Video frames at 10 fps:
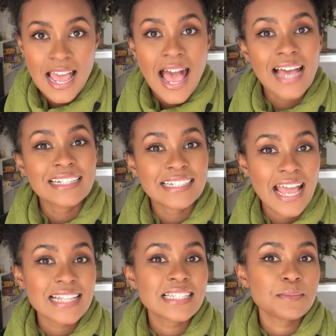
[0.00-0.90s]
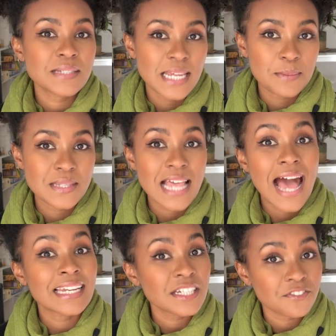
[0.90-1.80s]
and get some tips
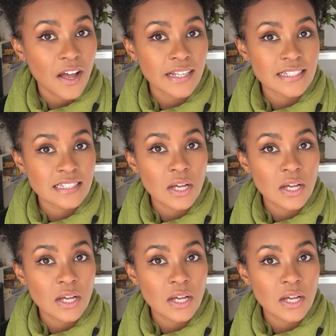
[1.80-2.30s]
and advice